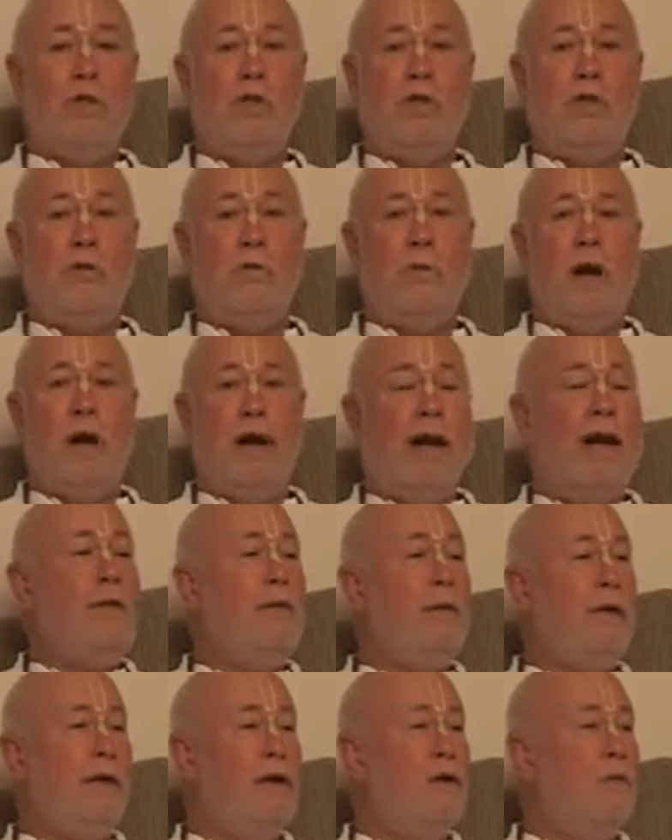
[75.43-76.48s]
just about
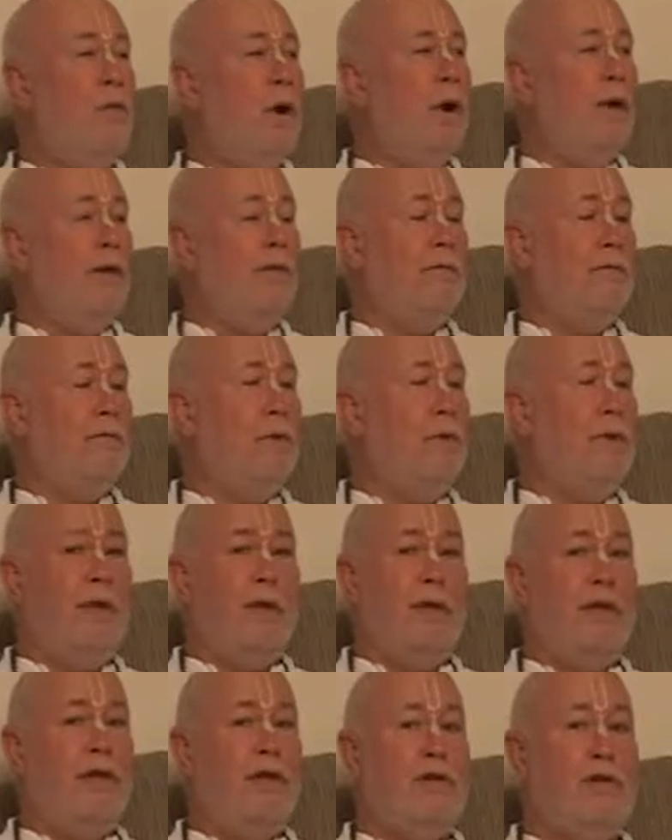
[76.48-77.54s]
anything you want
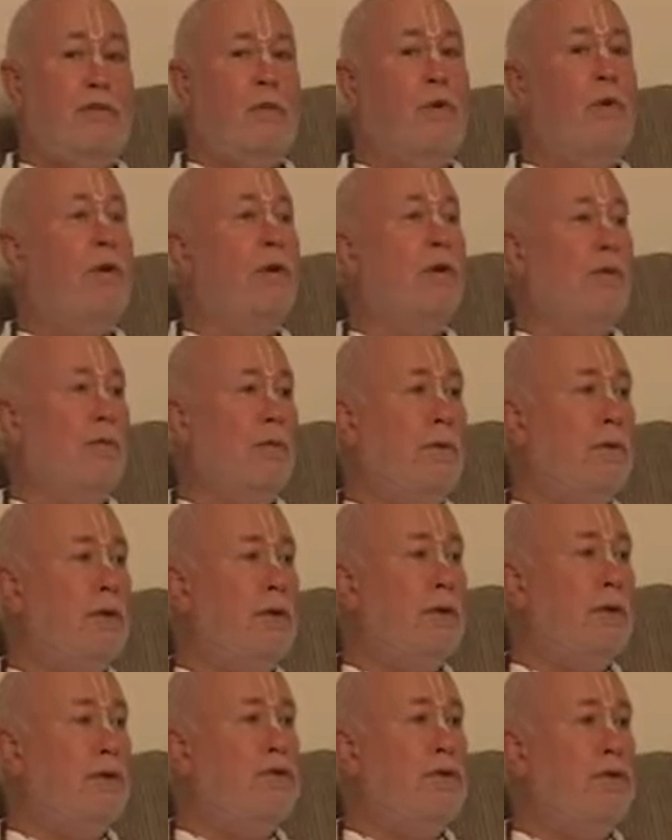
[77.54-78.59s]
within this world,
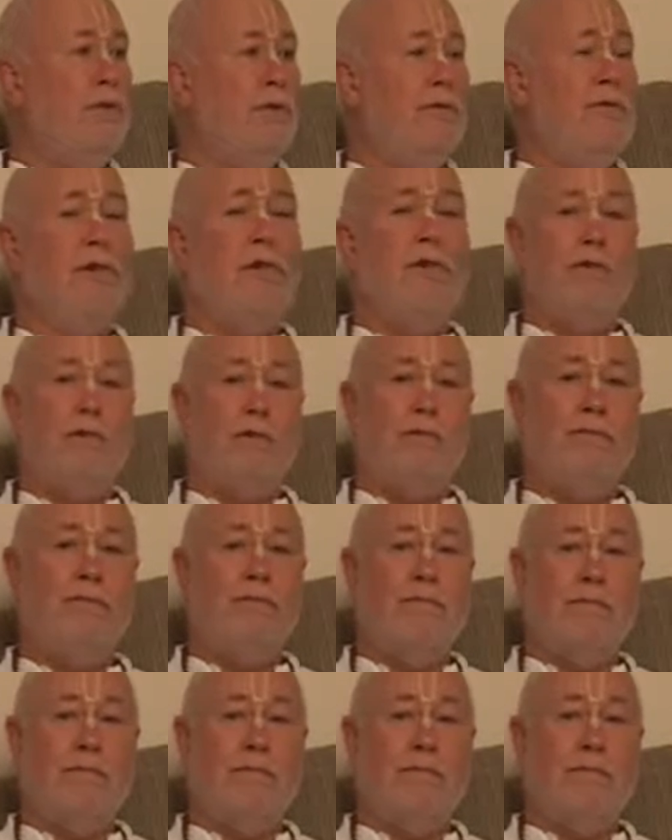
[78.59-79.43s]
within this universe.